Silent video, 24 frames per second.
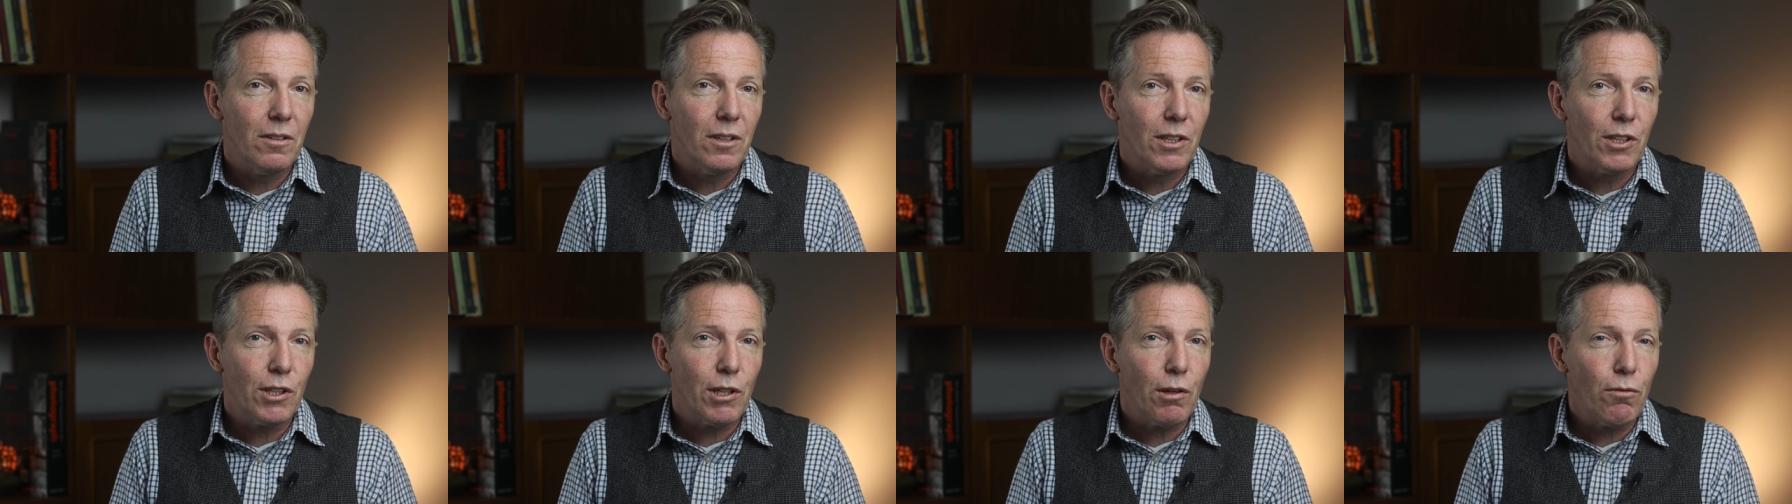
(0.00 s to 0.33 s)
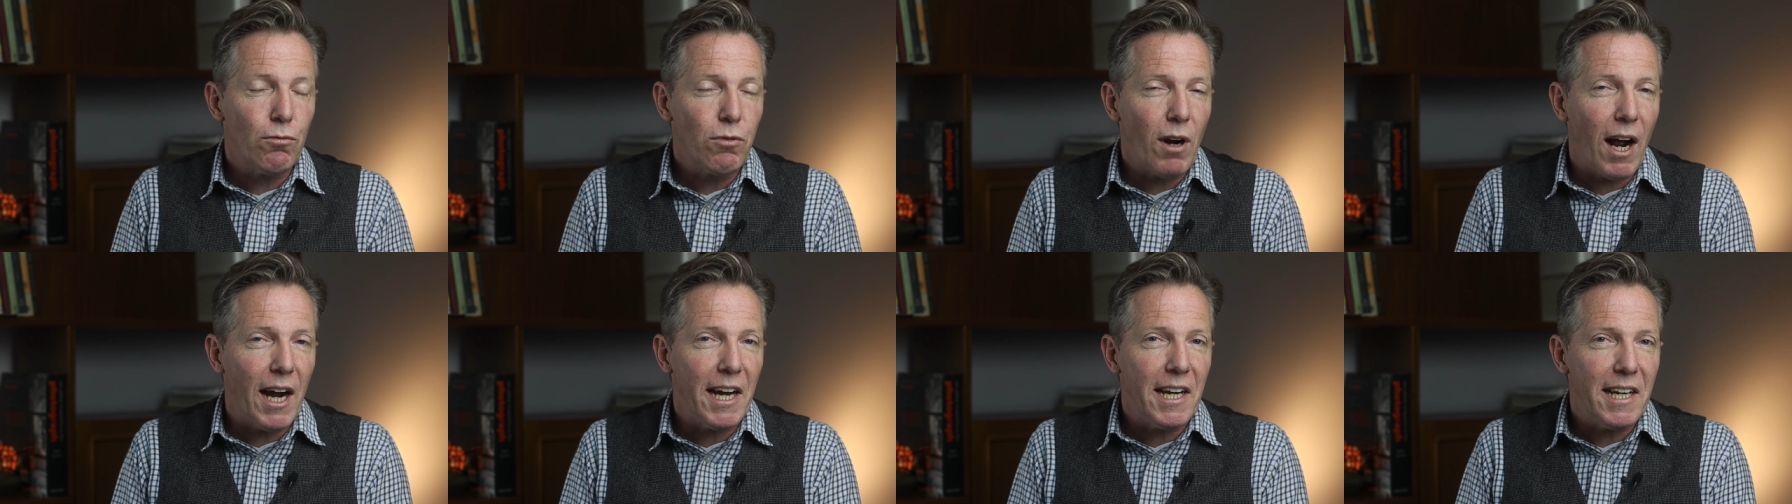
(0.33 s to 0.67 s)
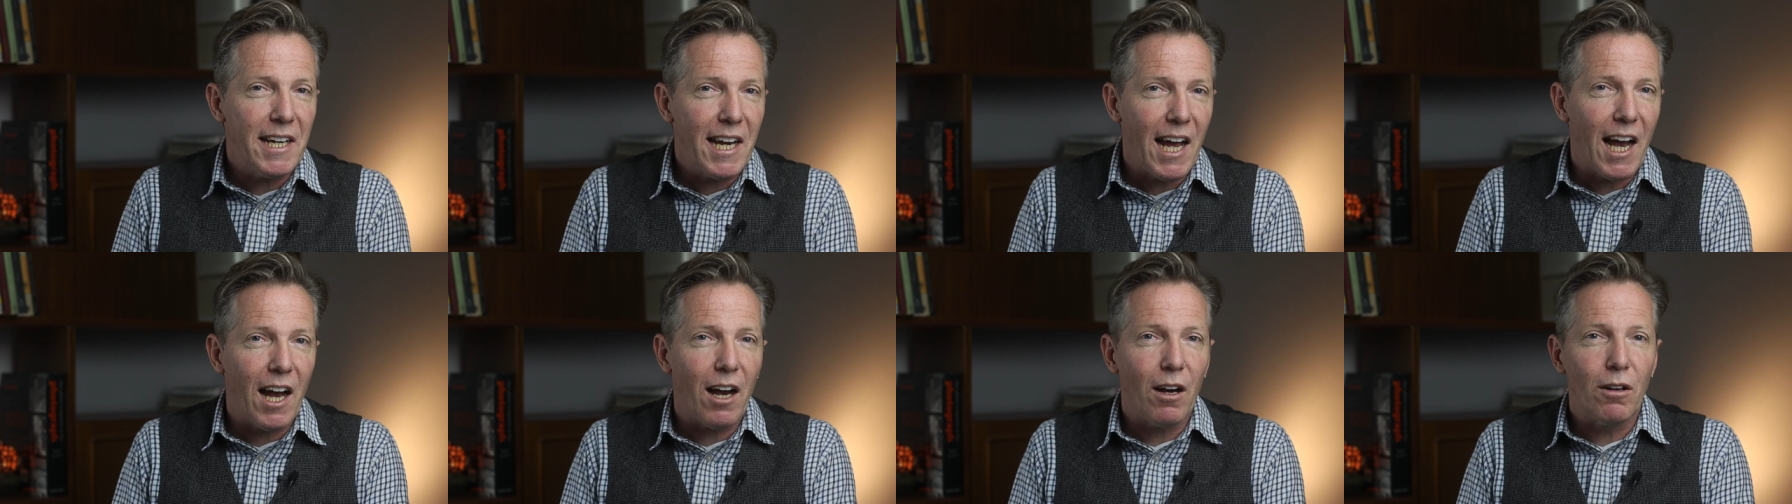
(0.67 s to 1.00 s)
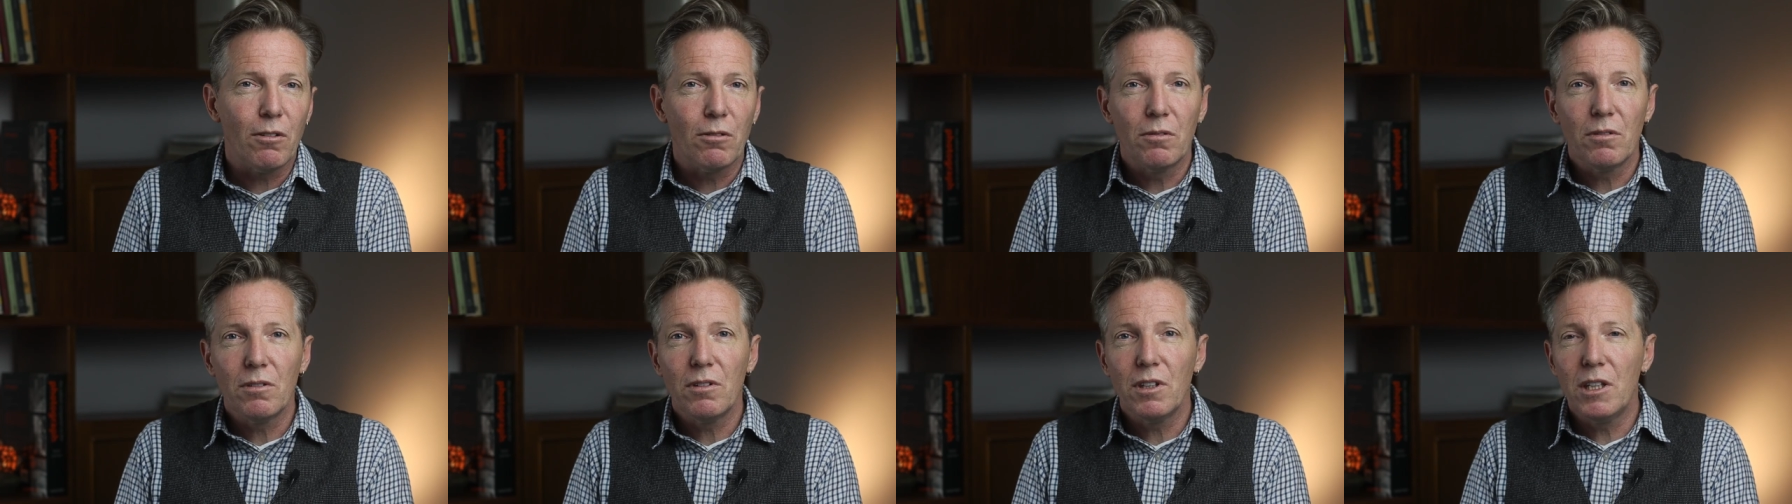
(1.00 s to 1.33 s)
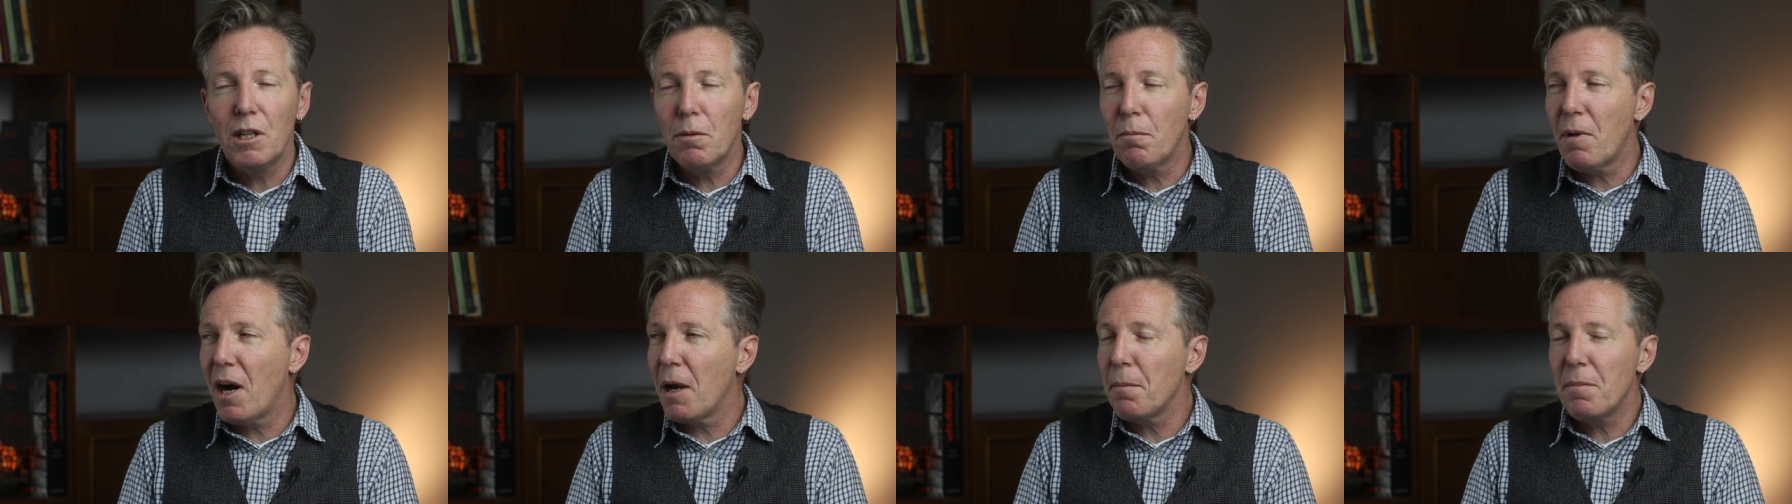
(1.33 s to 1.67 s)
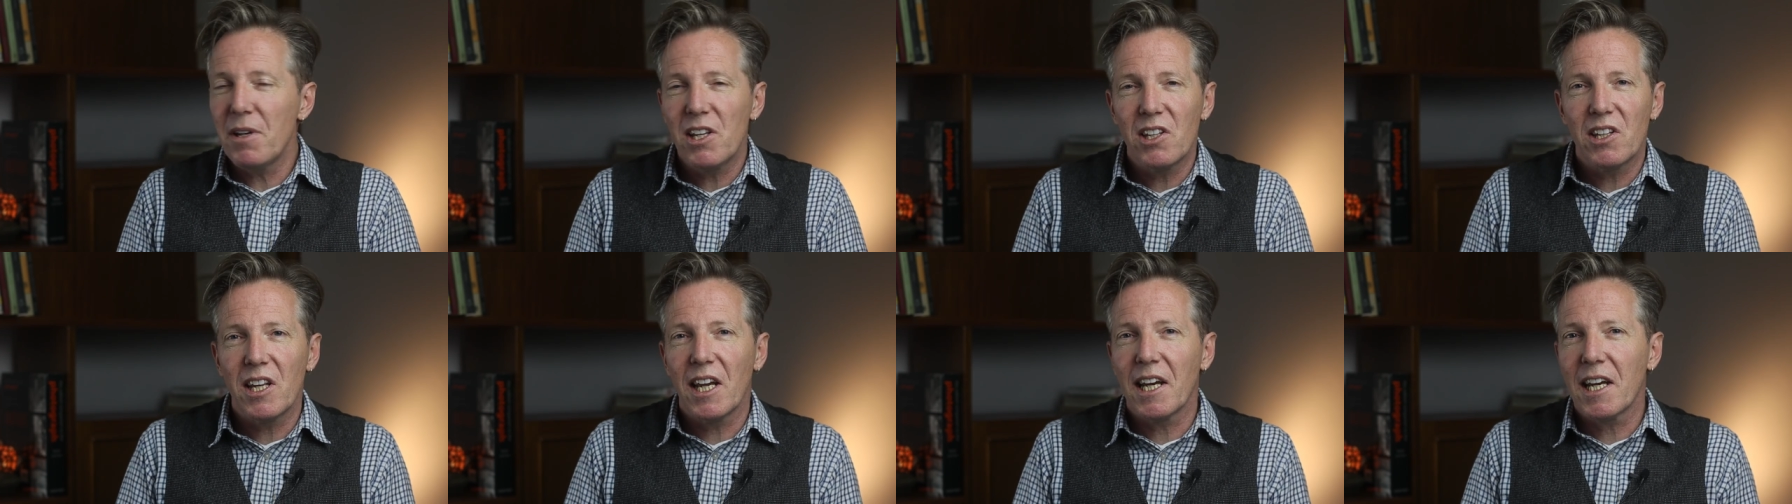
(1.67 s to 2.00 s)
So right now, you might
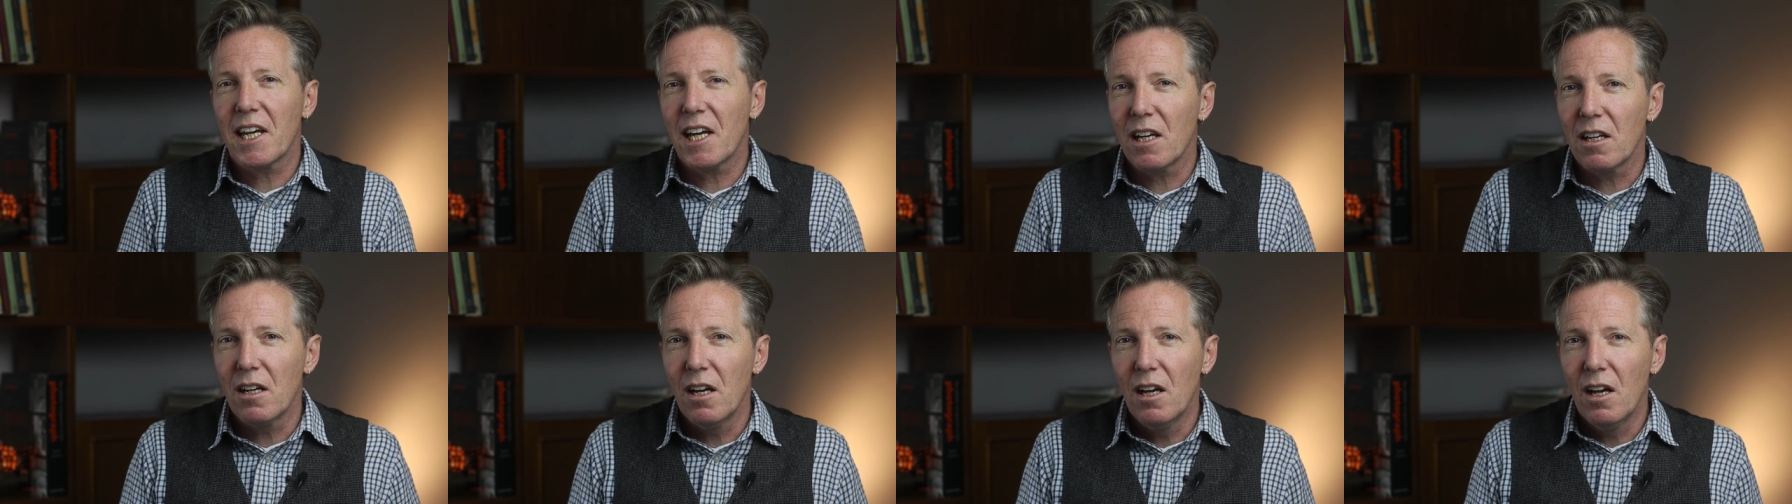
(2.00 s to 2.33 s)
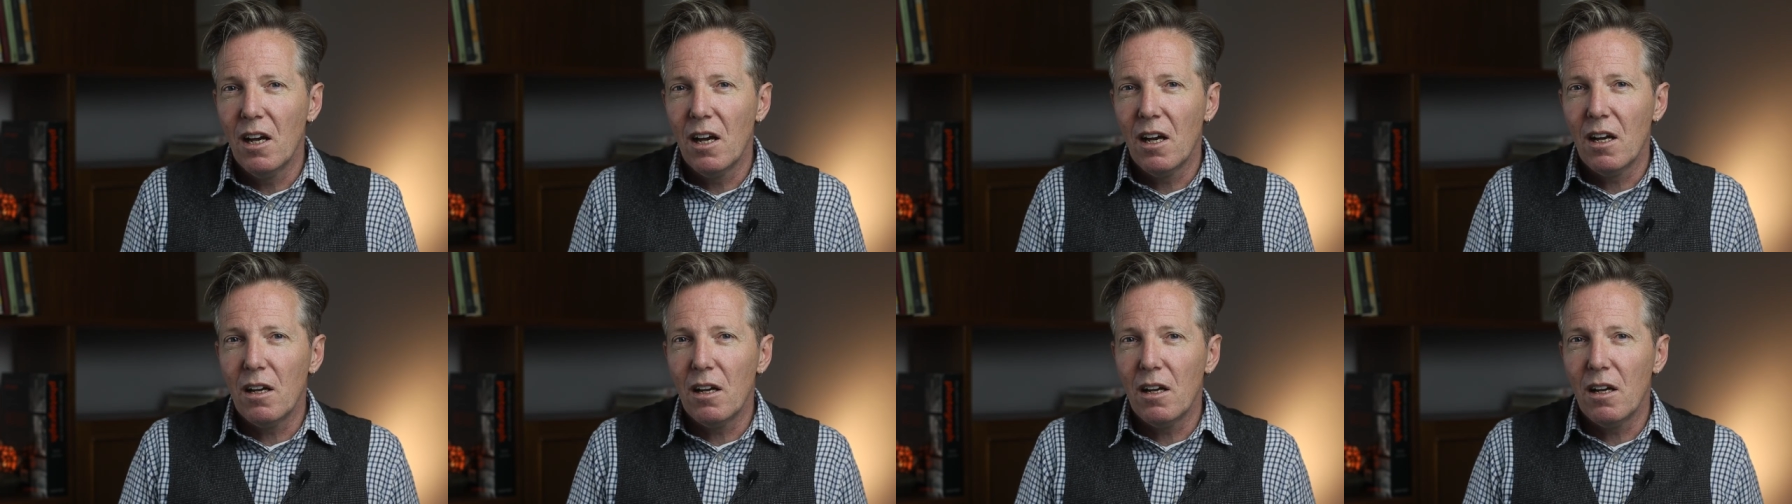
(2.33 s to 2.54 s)
be thinking,